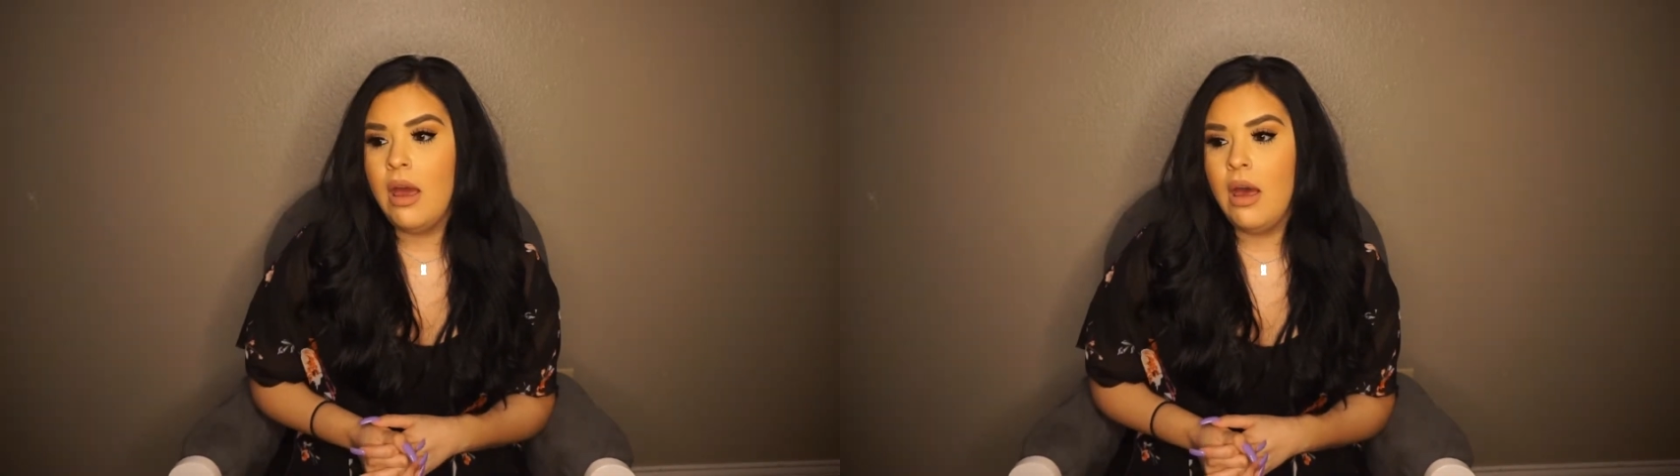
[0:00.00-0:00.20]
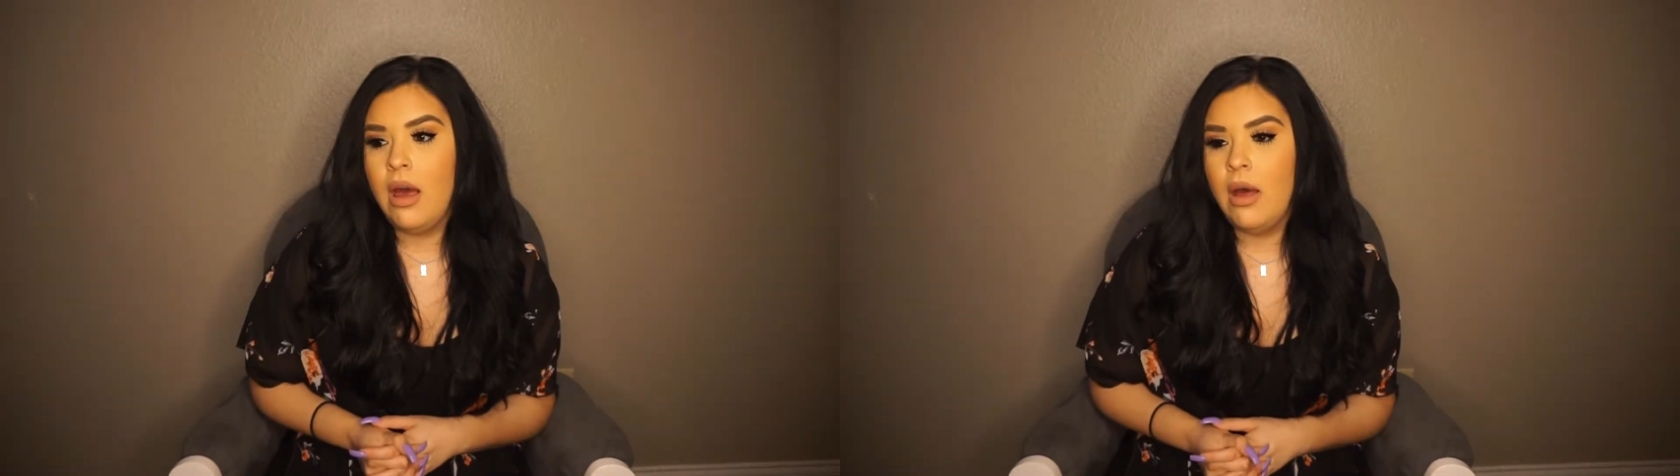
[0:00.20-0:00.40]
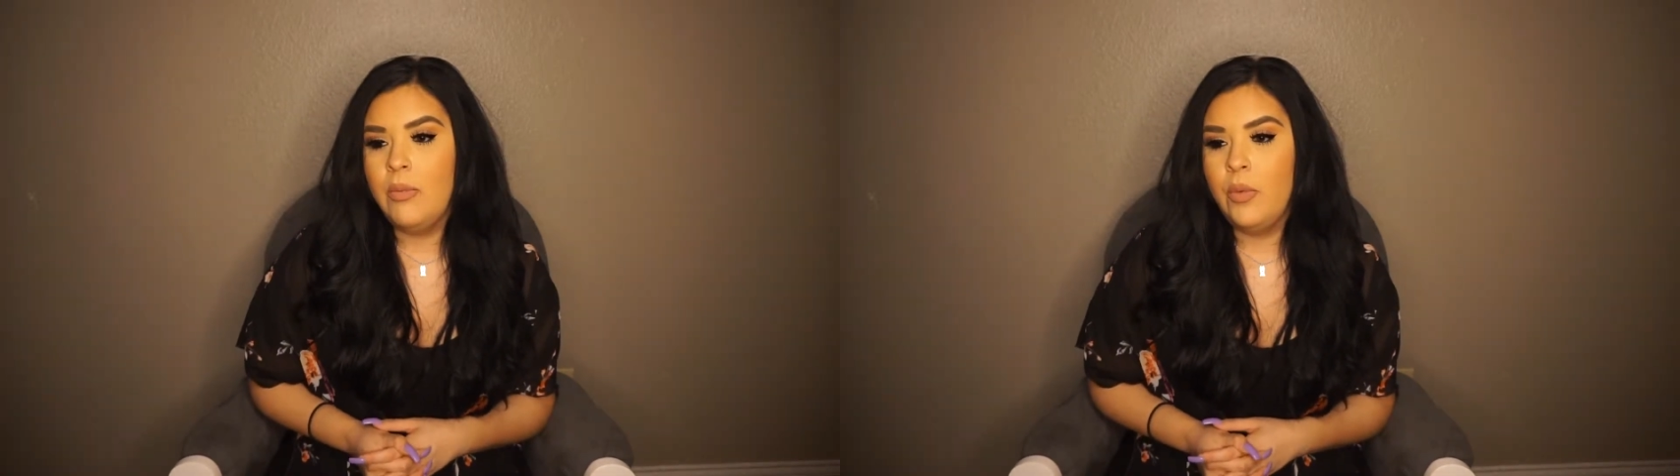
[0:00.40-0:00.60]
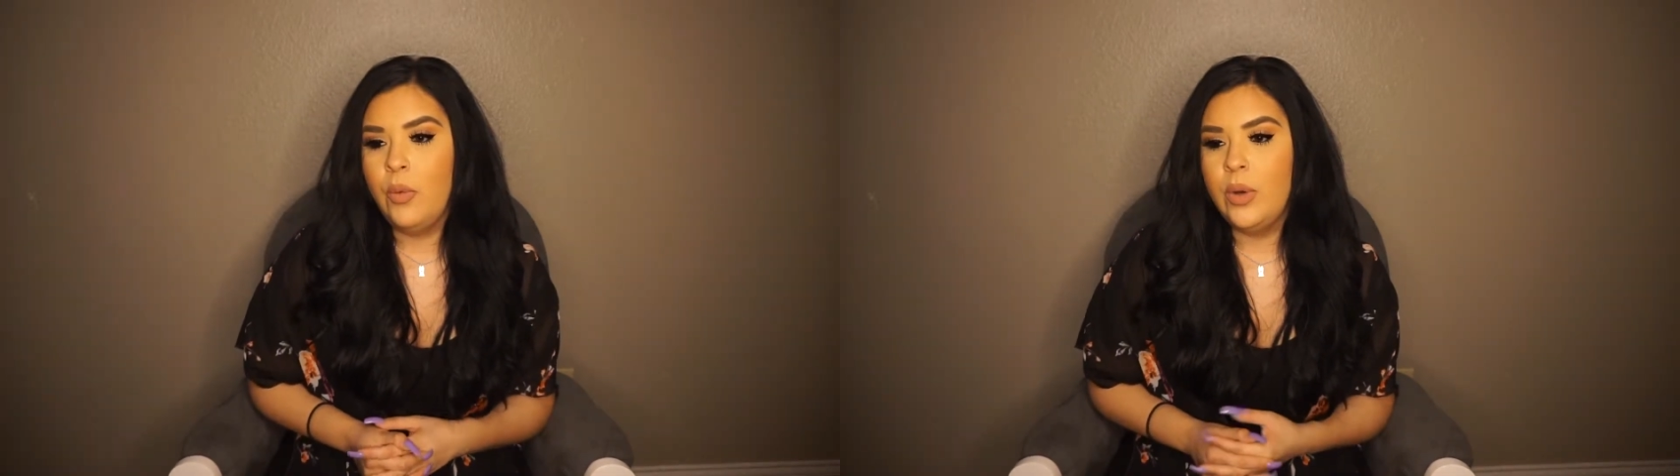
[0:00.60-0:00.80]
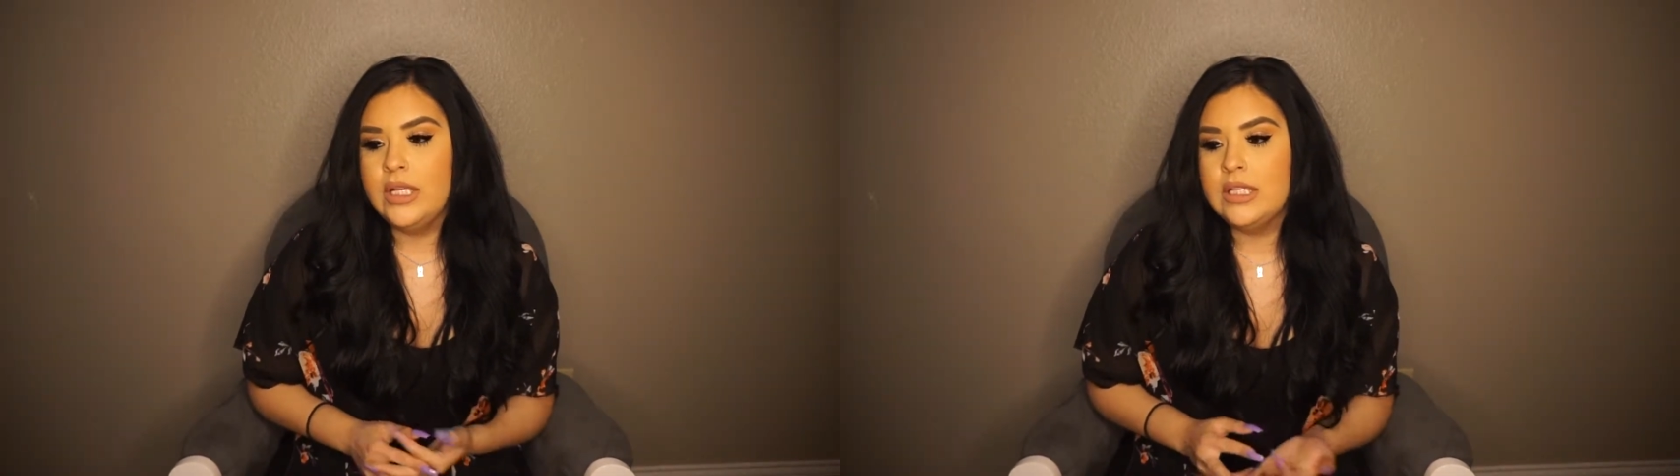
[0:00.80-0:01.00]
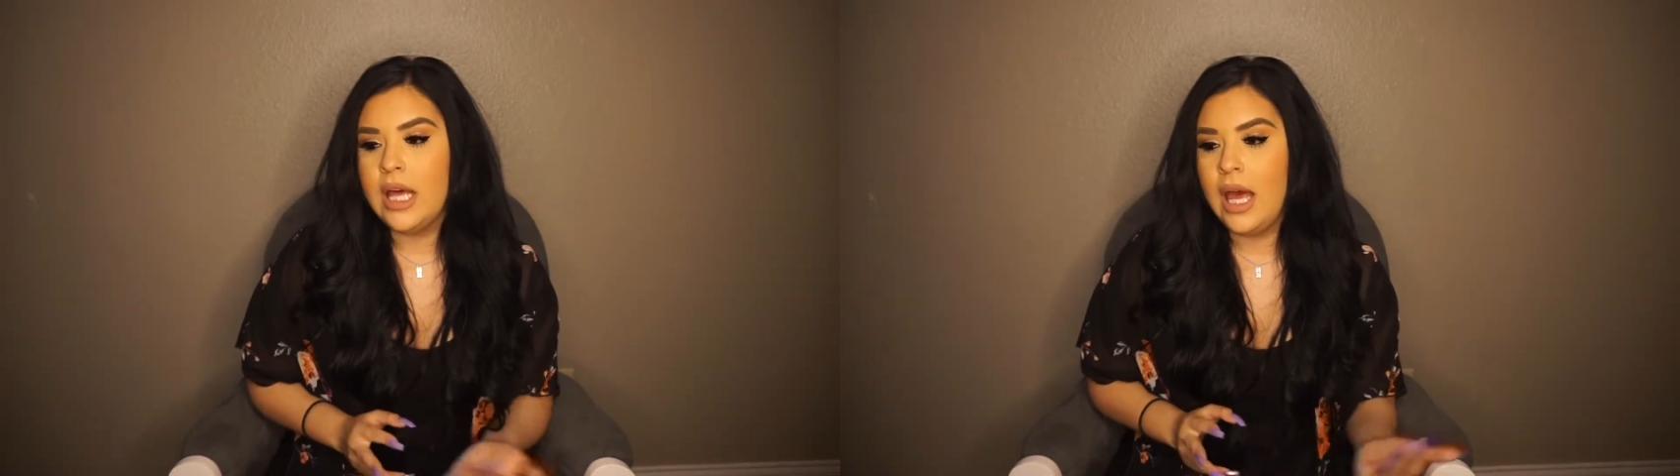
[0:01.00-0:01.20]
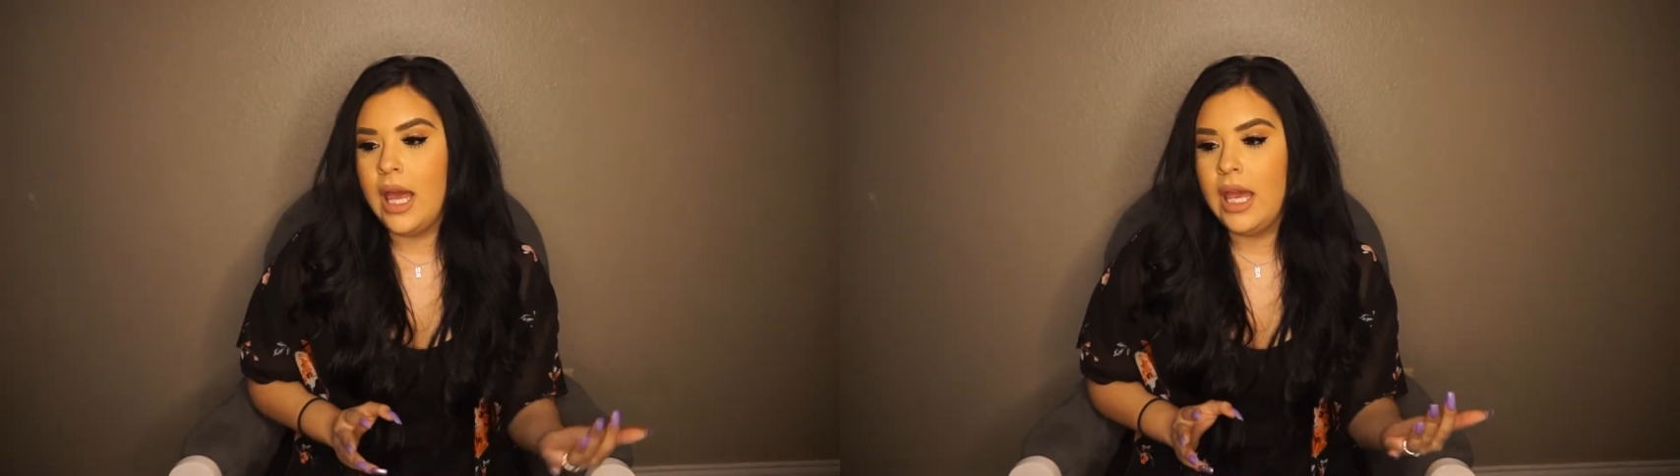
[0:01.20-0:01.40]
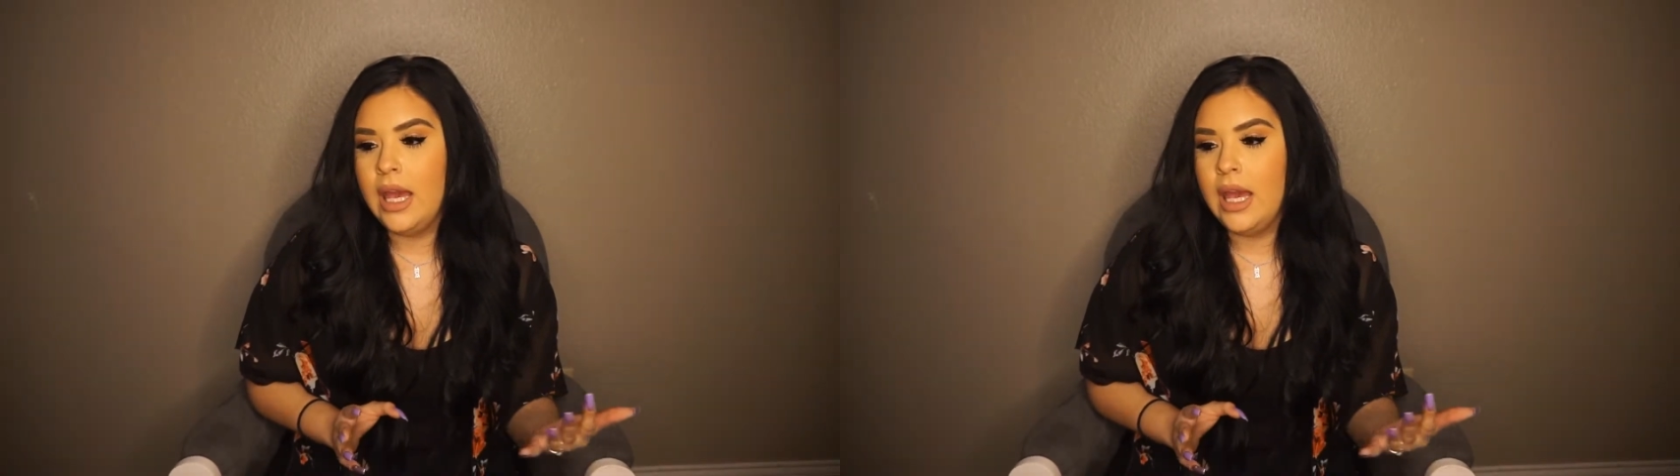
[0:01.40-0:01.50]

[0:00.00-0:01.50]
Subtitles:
Once I